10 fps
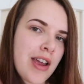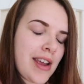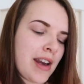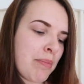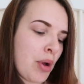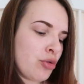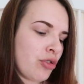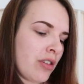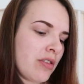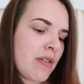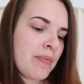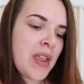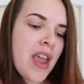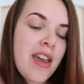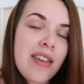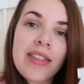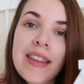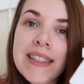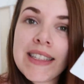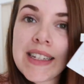and it had a bow truckle.
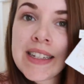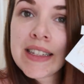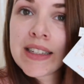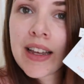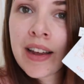This is